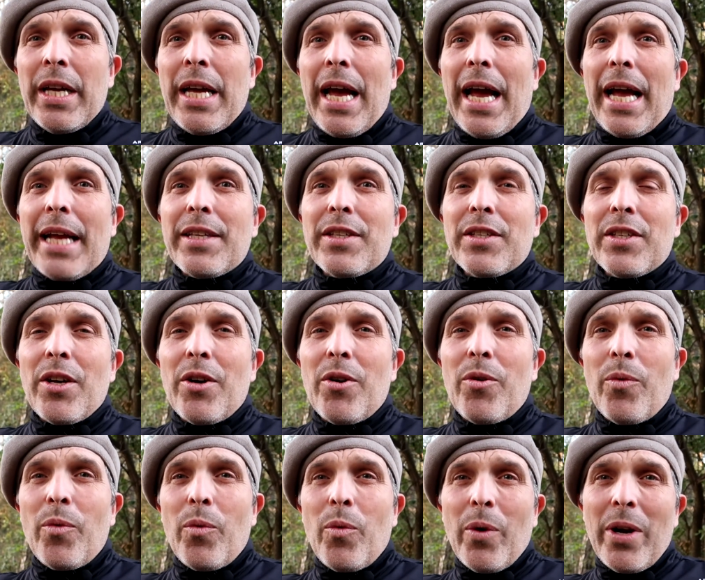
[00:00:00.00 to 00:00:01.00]
And so
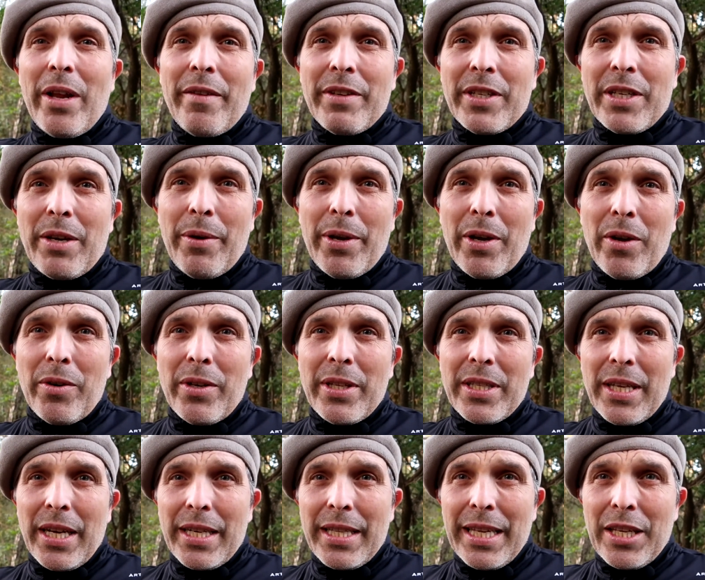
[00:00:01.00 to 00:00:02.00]
whatever's going on
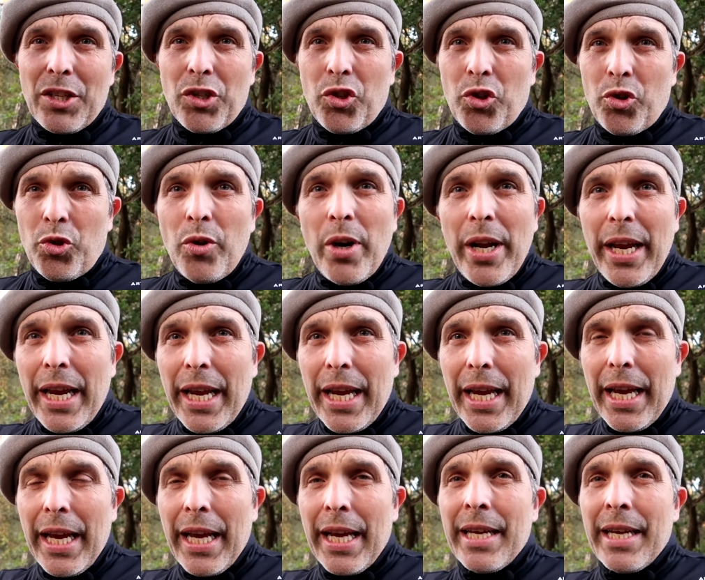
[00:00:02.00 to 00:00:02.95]
inside this tree